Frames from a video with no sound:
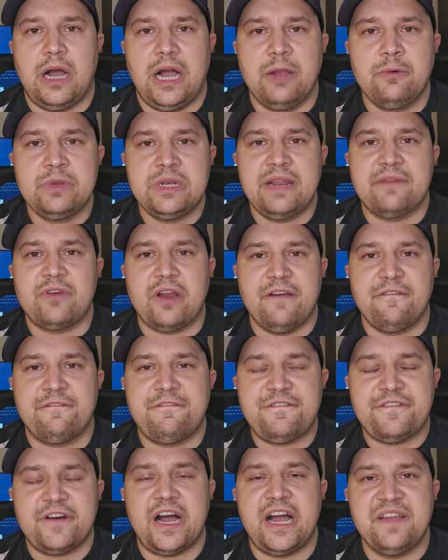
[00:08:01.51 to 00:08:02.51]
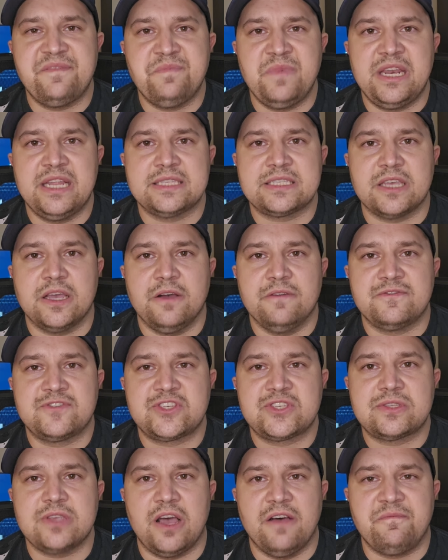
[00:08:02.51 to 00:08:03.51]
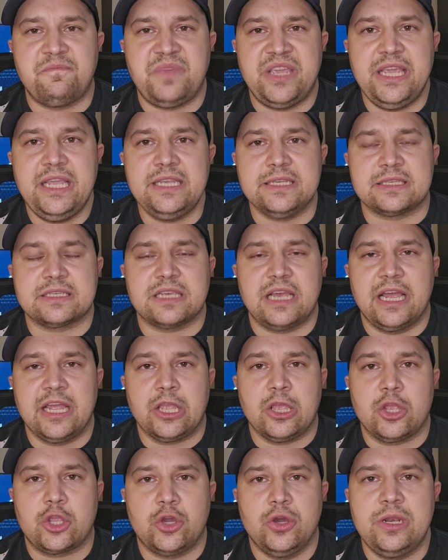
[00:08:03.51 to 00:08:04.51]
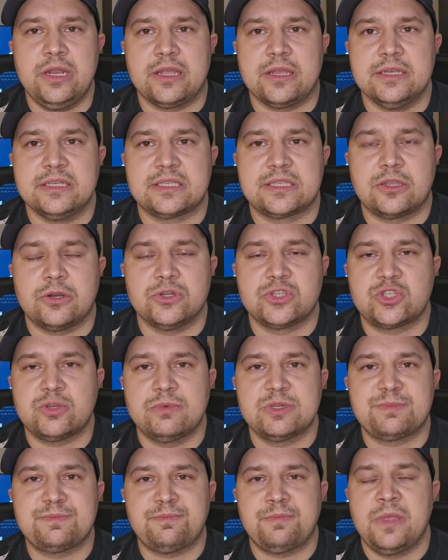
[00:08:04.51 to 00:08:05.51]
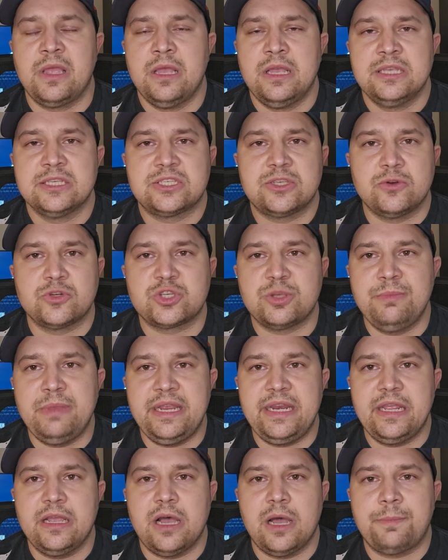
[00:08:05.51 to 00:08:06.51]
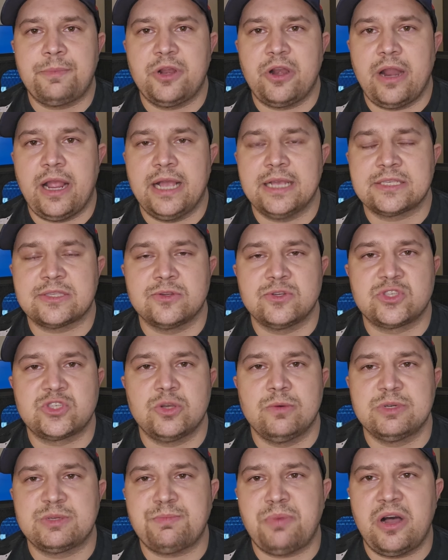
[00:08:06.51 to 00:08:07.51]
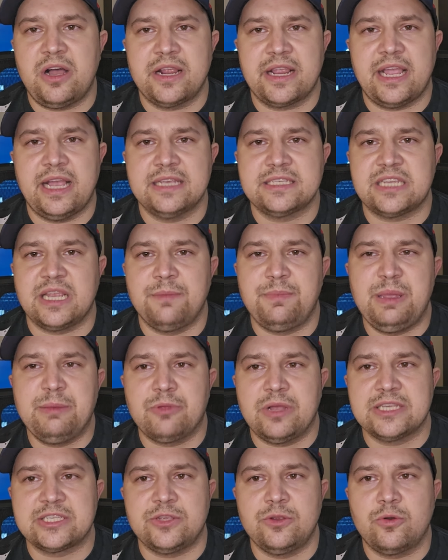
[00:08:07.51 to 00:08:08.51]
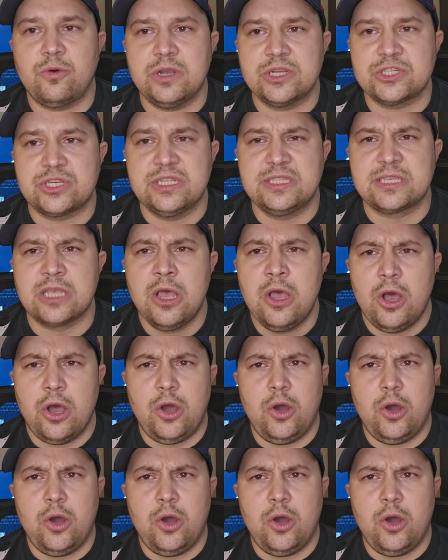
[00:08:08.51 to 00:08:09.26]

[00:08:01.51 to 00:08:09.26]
I would never have five minutes of, of peace. I couldn't, because there's so much social media up your ass, there's so much podcasting and people asking questions.